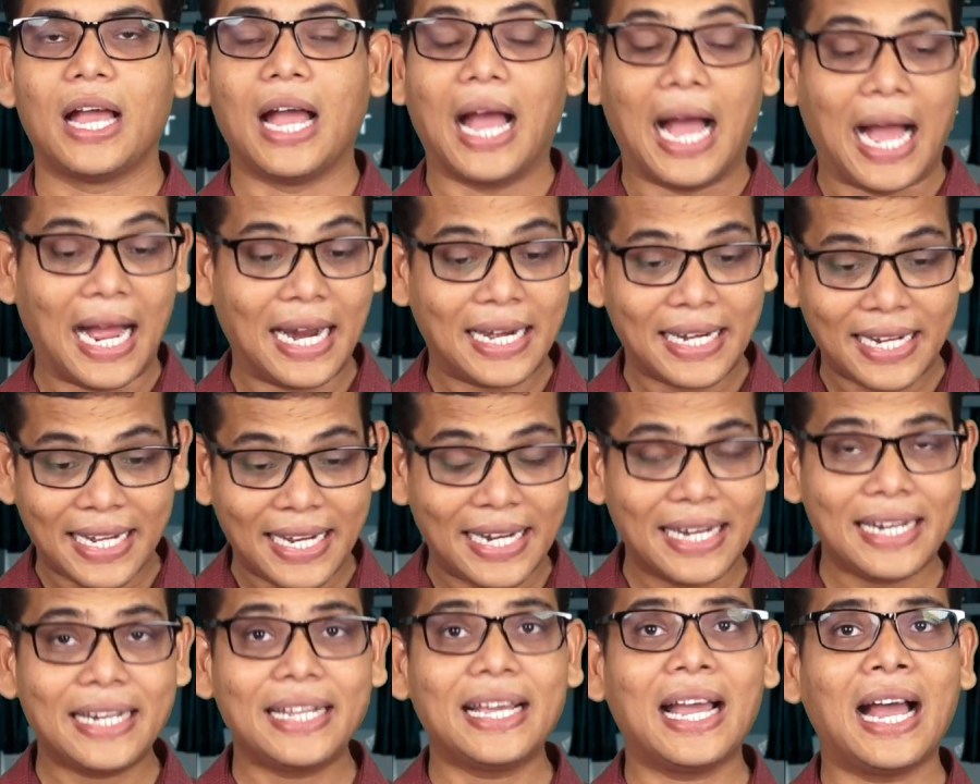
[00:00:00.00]
And
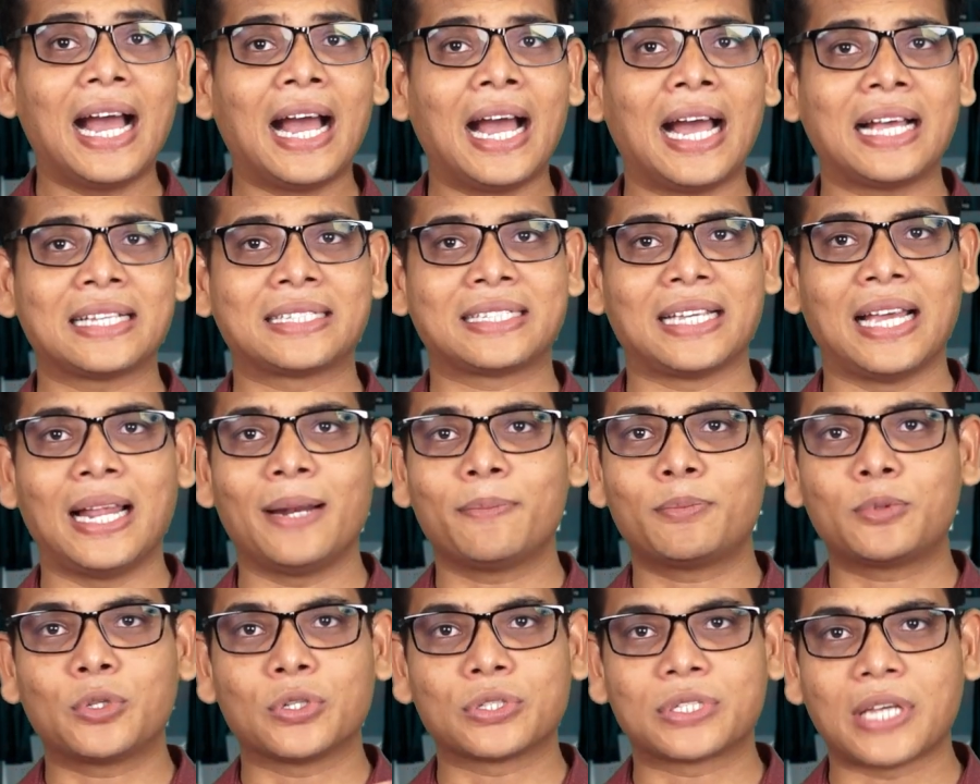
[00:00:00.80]
India has
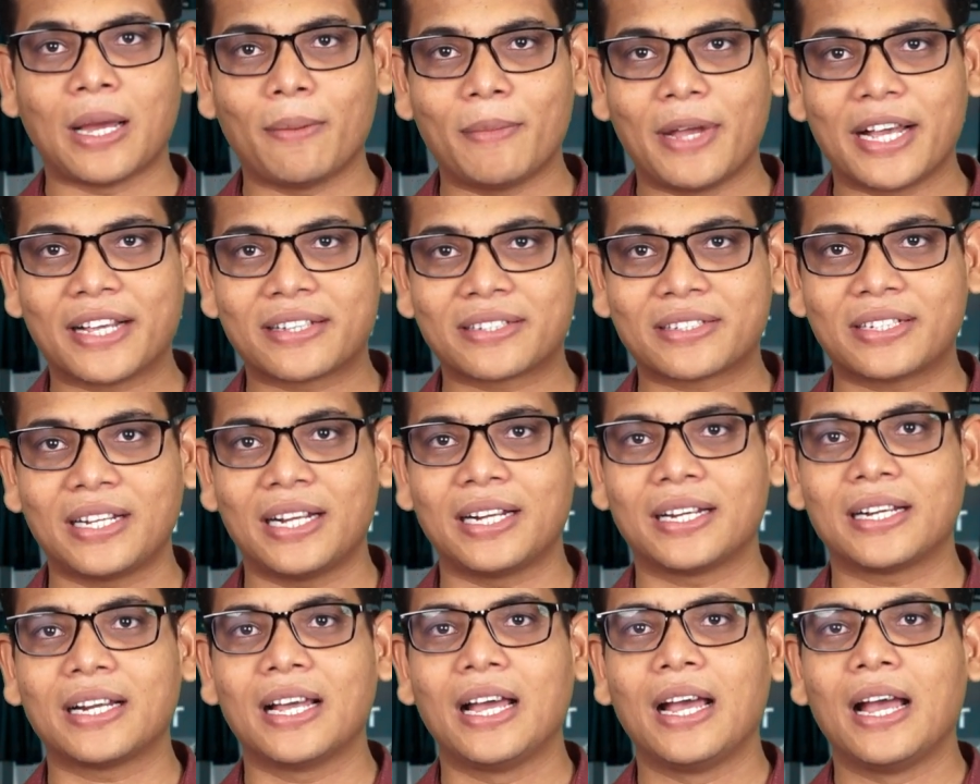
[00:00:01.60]
helped to some
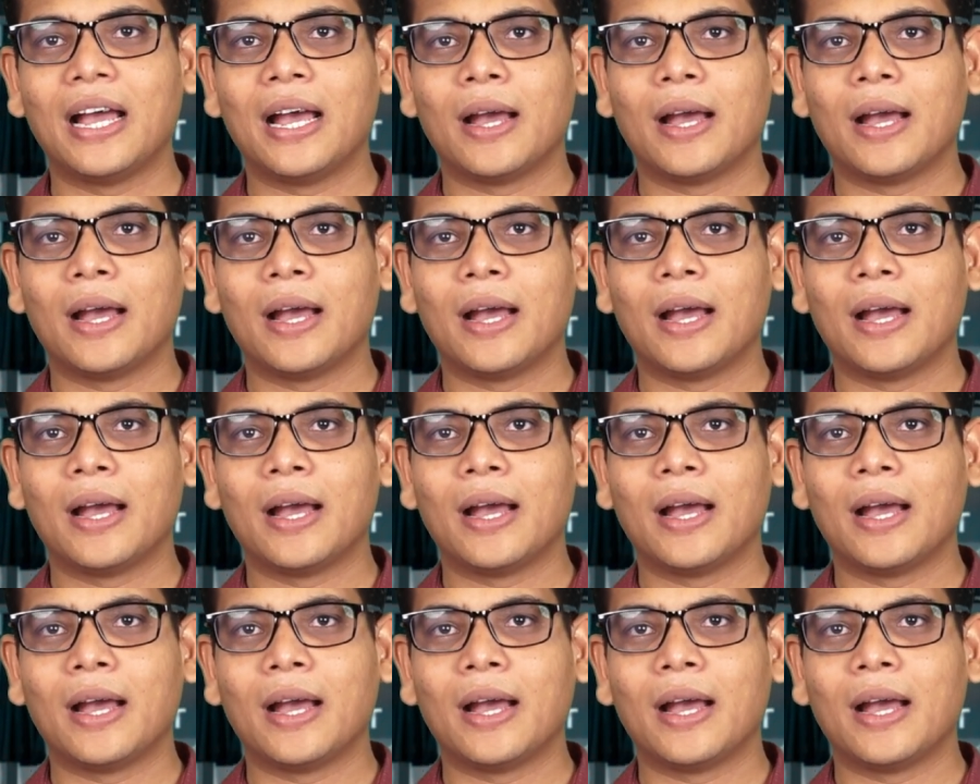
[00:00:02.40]
extent,